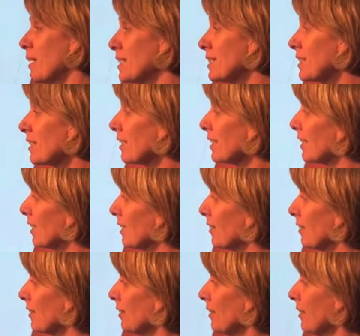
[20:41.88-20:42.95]
basically
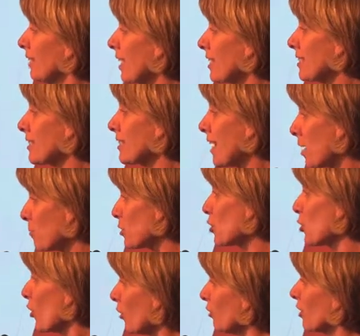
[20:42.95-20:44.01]
a, a
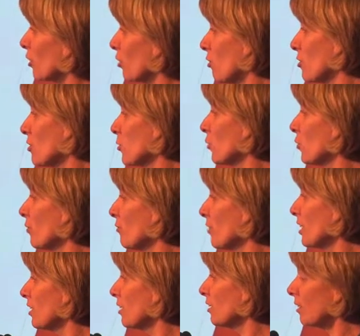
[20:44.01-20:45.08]
snapshot across all of
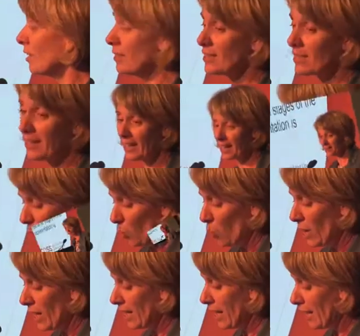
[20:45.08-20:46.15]
the indicators.
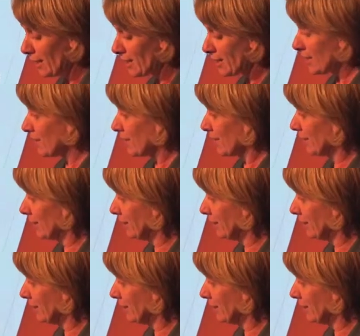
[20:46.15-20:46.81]
Where next?